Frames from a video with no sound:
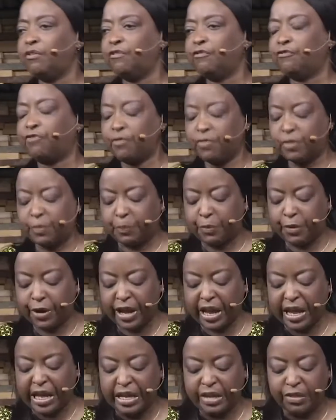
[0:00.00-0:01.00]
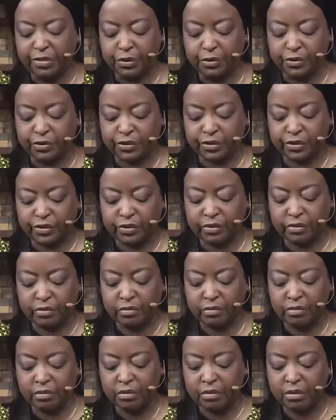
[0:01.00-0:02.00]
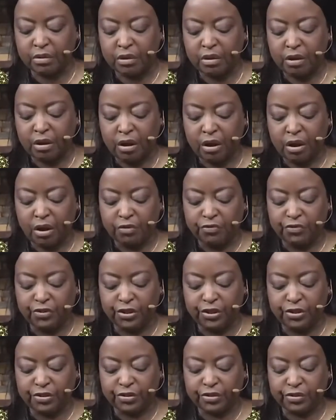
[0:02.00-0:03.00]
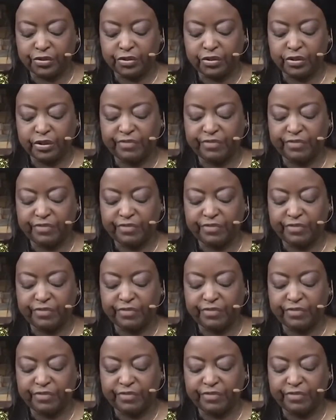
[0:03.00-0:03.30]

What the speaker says: from the Prayer Ethos of Jesus.